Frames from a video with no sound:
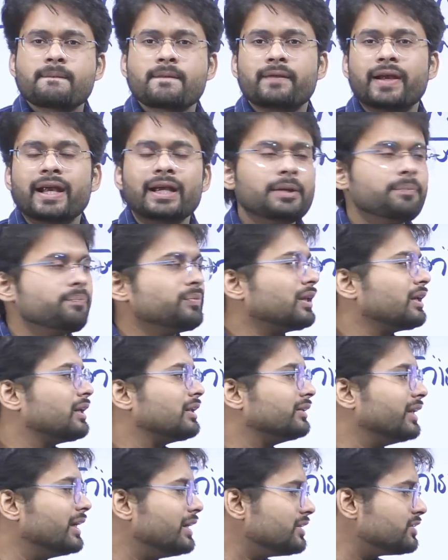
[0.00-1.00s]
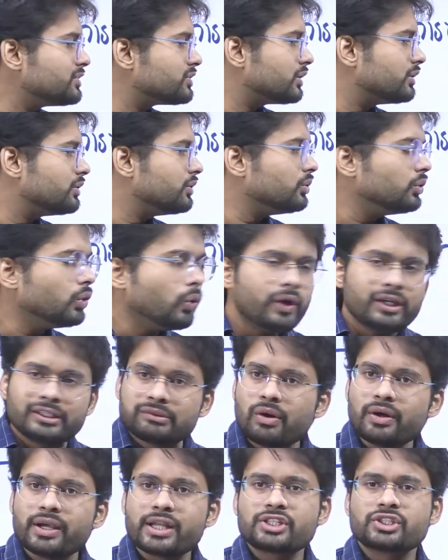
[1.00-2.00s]
right? There is no
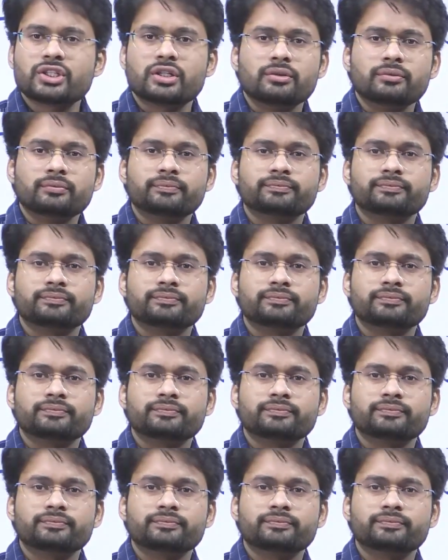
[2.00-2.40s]
exploitation.